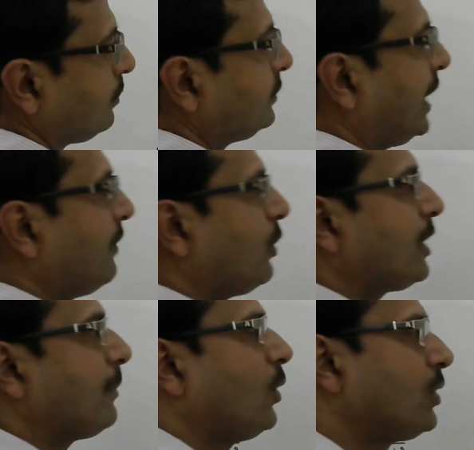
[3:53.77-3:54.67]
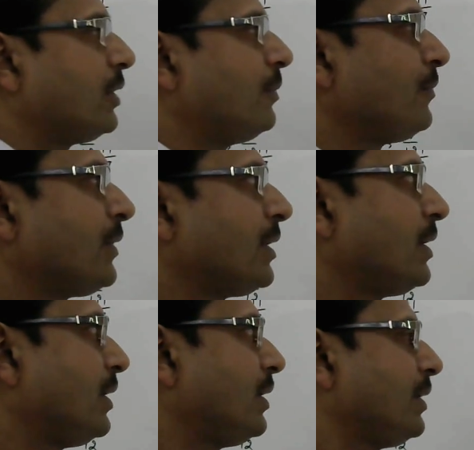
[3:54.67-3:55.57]
And what about
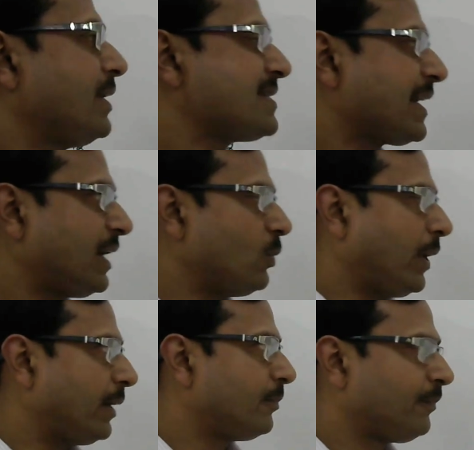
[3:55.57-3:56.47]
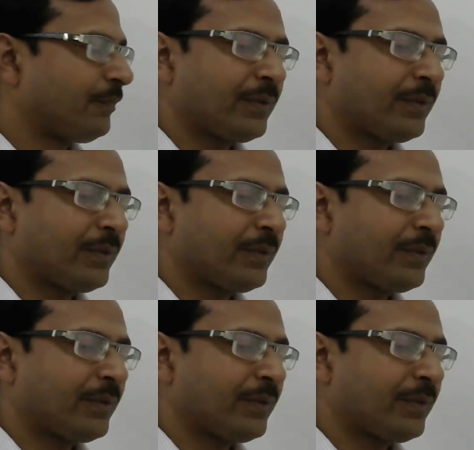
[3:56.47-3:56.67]
the second one?